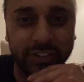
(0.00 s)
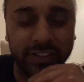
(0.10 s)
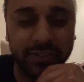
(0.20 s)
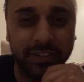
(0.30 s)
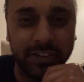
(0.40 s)
And
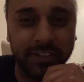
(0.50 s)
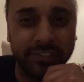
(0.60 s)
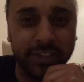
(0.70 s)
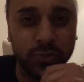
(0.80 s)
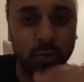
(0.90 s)

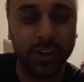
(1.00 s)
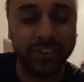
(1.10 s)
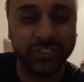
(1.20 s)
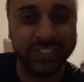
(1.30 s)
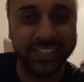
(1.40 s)
there's
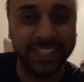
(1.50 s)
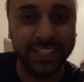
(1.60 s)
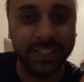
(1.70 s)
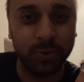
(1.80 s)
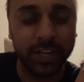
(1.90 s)
one
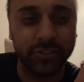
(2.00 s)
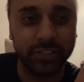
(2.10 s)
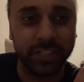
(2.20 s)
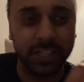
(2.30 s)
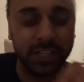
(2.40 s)
scene where
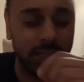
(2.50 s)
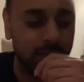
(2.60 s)
I